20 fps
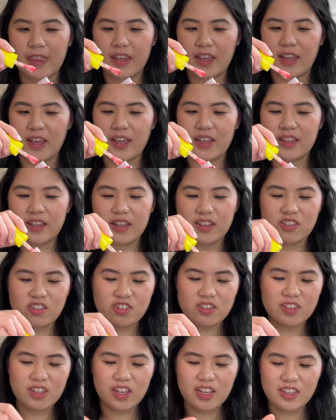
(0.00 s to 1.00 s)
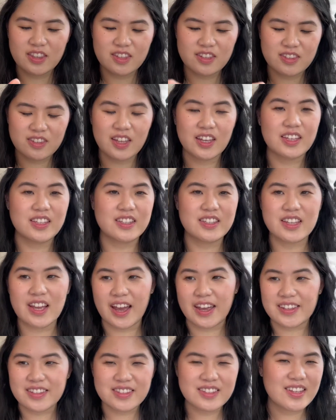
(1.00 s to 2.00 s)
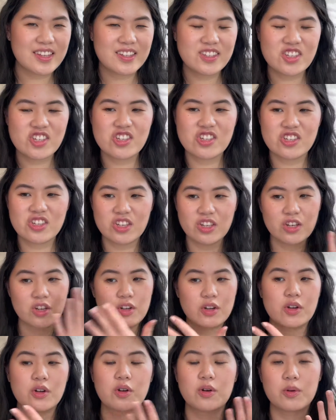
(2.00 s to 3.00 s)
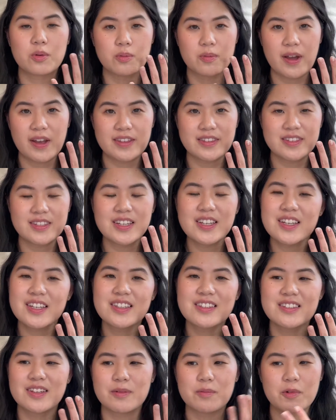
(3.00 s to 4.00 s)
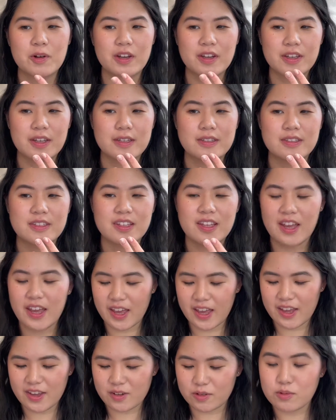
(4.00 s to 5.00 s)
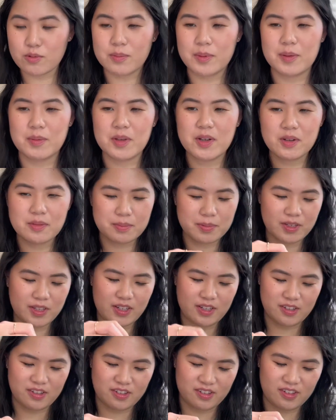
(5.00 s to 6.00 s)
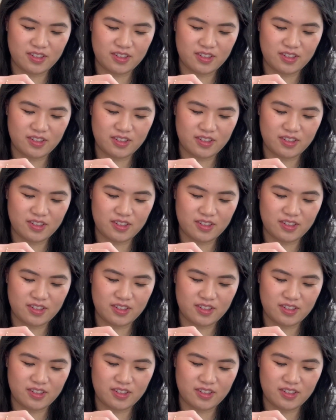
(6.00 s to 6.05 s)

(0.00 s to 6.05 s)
And I just like this like nice sheer red tint. I'm wearing it today. Ooh, maybe I'll put it on.